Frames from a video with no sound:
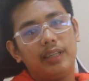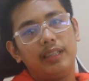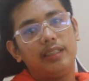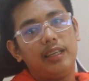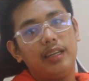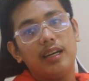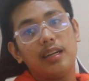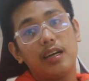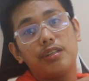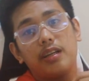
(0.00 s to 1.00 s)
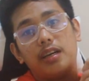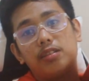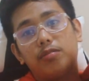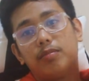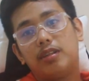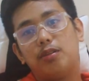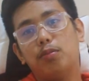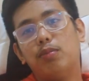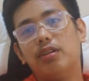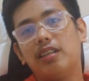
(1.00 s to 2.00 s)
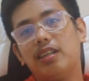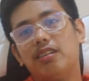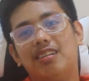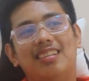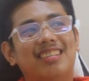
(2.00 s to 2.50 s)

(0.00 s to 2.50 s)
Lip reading: And igal na kasi guys, so maghubo na tayo.